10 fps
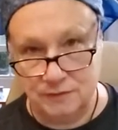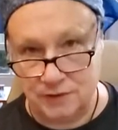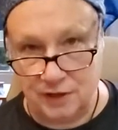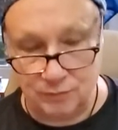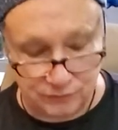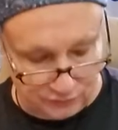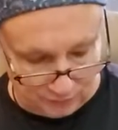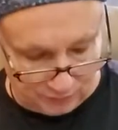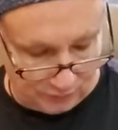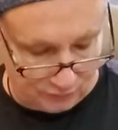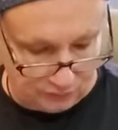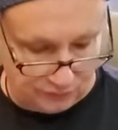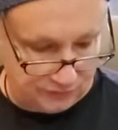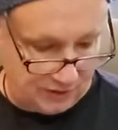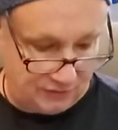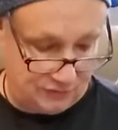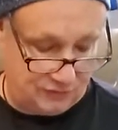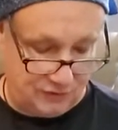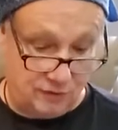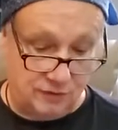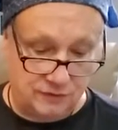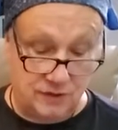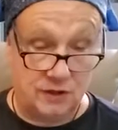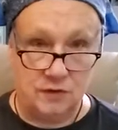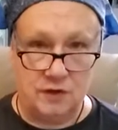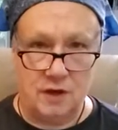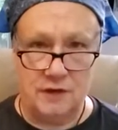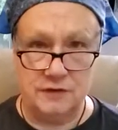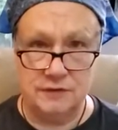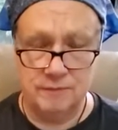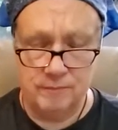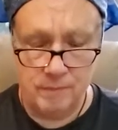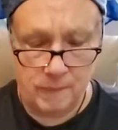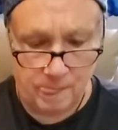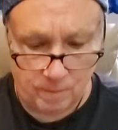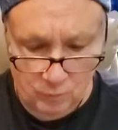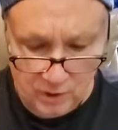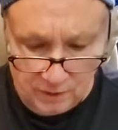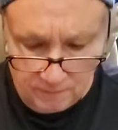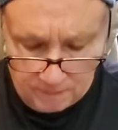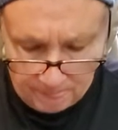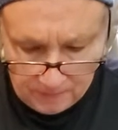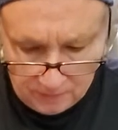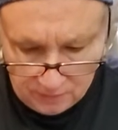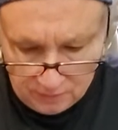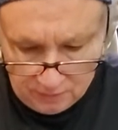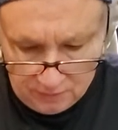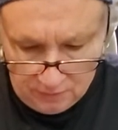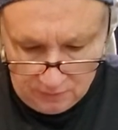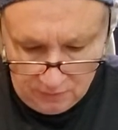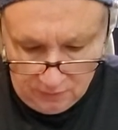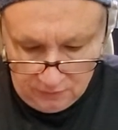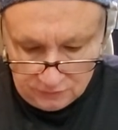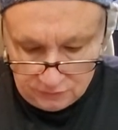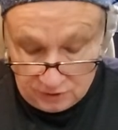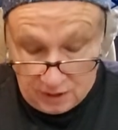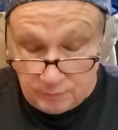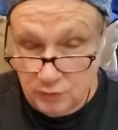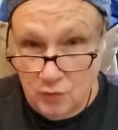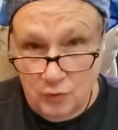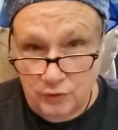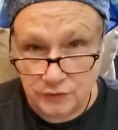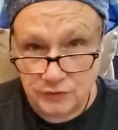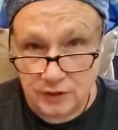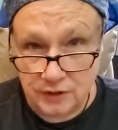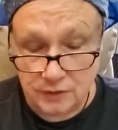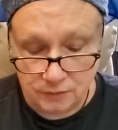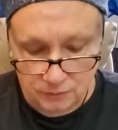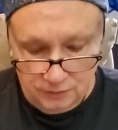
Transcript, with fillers: Table's spiritual, Sagittarius. Thank you, guys. Wow. So, Capricorns, thank you.